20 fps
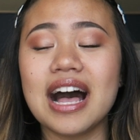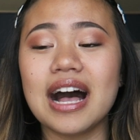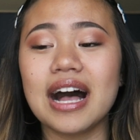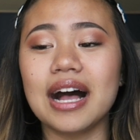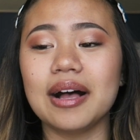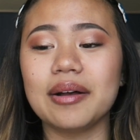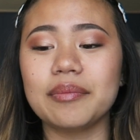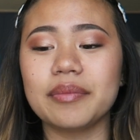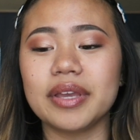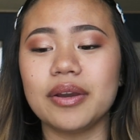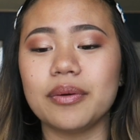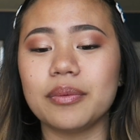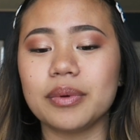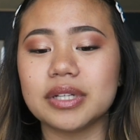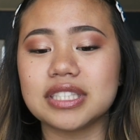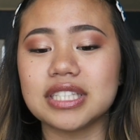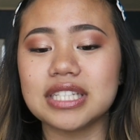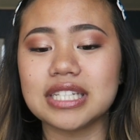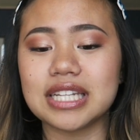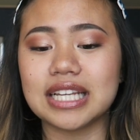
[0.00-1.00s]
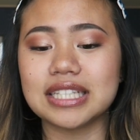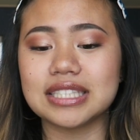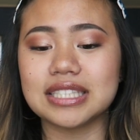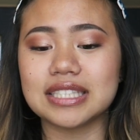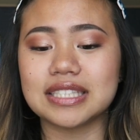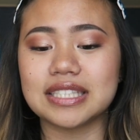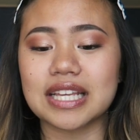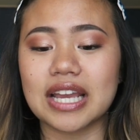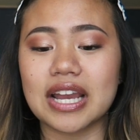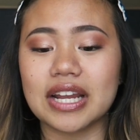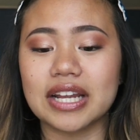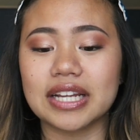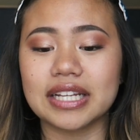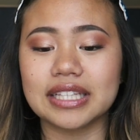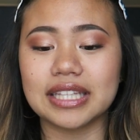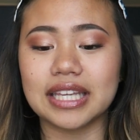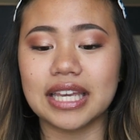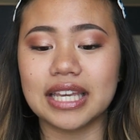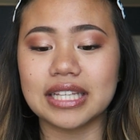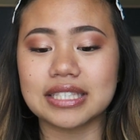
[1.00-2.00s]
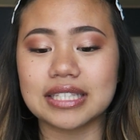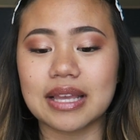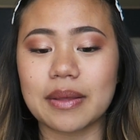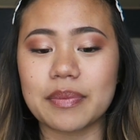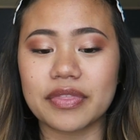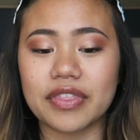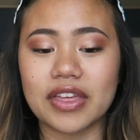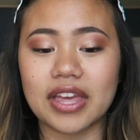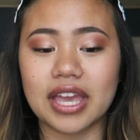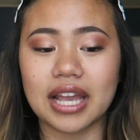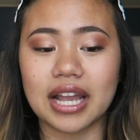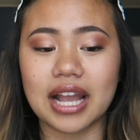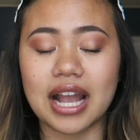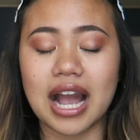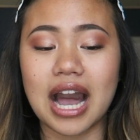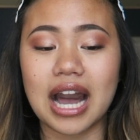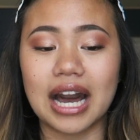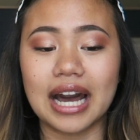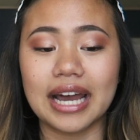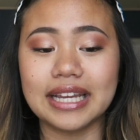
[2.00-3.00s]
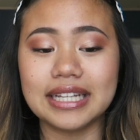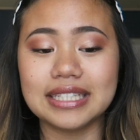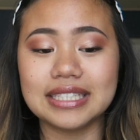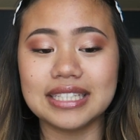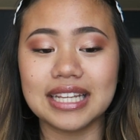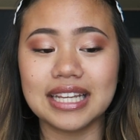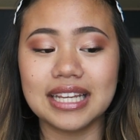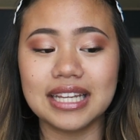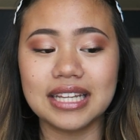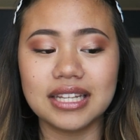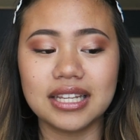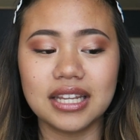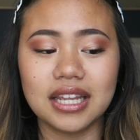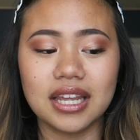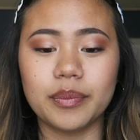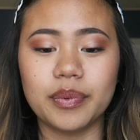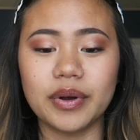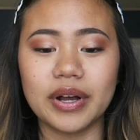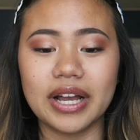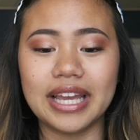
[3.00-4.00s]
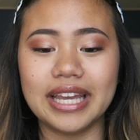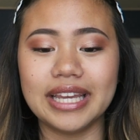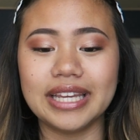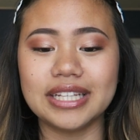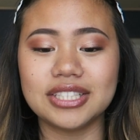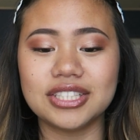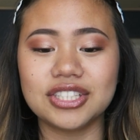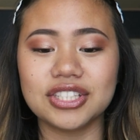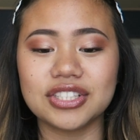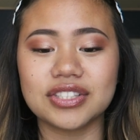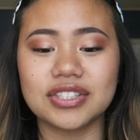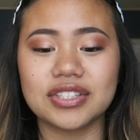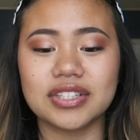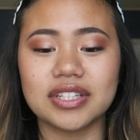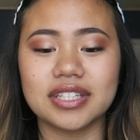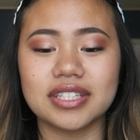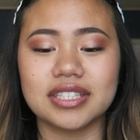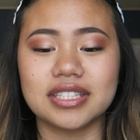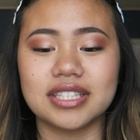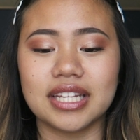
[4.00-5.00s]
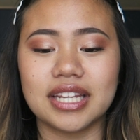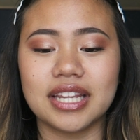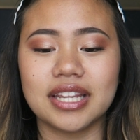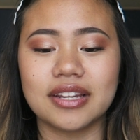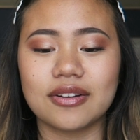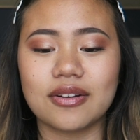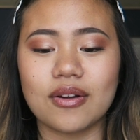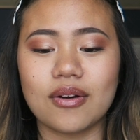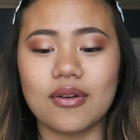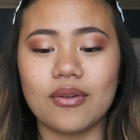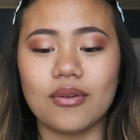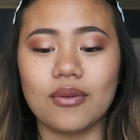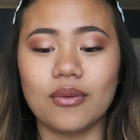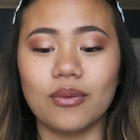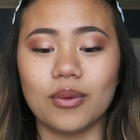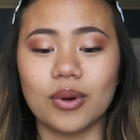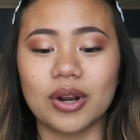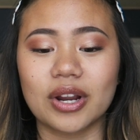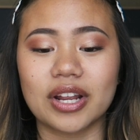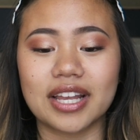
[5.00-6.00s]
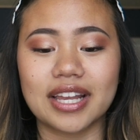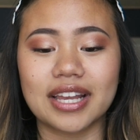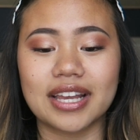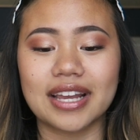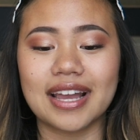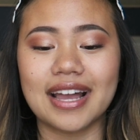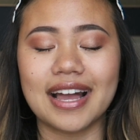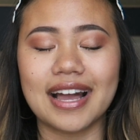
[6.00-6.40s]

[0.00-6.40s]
Um, it wasn't necessarily something I did, but it just didn't work